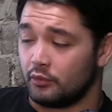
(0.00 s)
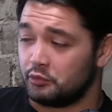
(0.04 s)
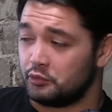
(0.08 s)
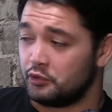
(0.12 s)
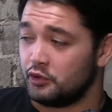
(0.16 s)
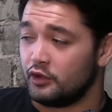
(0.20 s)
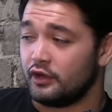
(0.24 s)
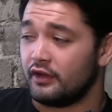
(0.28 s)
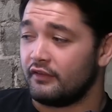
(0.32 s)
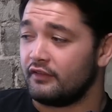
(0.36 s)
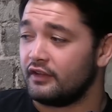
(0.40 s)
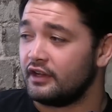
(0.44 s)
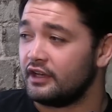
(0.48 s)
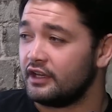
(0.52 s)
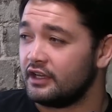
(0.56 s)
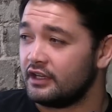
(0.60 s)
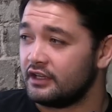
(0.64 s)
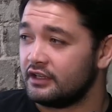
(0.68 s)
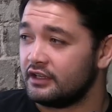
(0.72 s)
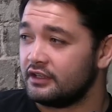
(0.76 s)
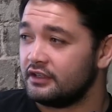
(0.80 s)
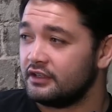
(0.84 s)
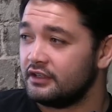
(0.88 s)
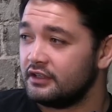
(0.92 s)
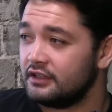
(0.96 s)
Do you have
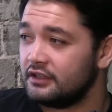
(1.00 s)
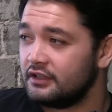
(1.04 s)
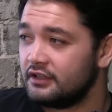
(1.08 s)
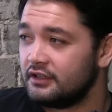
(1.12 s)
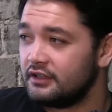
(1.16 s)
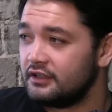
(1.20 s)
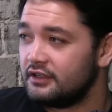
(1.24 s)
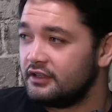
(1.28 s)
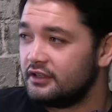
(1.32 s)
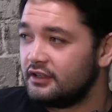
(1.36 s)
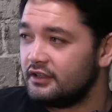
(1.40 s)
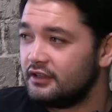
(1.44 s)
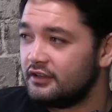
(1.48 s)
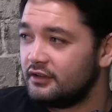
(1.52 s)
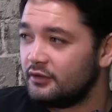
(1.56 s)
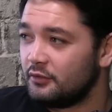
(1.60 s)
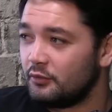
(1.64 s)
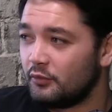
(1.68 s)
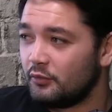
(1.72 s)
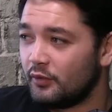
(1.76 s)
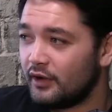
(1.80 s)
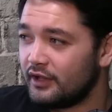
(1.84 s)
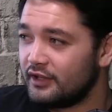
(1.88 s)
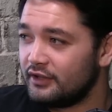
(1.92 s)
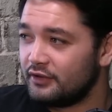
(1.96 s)
any
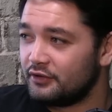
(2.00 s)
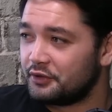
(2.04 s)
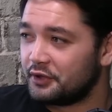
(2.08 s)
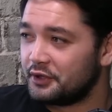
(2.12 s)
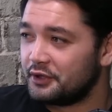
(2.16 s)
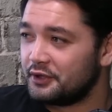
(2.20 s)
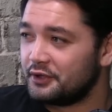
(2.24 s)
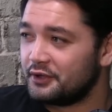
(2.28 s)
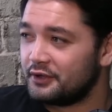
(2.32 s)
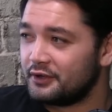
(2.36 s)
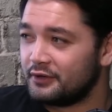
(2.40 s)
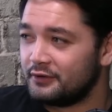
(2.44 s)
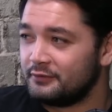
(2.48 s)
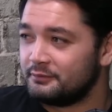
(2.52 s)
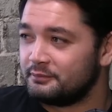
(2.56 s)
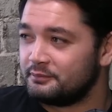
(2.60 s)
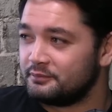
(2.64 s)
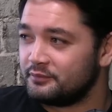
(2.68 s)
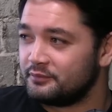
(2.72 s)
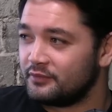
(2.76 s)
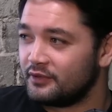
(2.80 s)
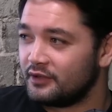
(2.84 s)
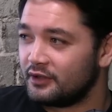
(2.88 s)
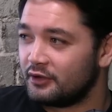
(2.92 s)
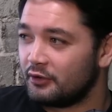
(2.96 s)
way you think you could
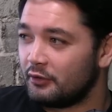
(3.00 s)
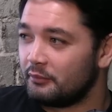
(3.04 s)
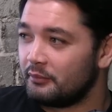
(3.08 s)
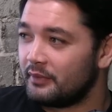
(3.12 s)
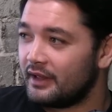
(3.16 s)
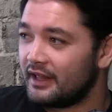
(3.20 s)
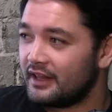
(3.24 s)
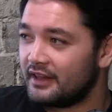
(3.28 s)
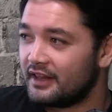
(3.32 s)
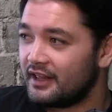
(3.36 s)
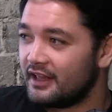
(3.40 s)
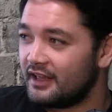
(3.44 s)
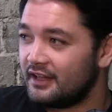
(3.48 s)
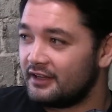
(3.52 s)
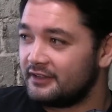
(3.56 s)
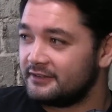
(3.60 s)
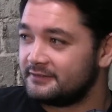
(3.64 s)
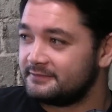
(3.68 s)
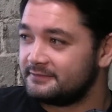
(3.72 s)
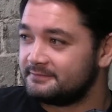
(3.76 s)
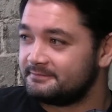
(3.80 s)
combat that?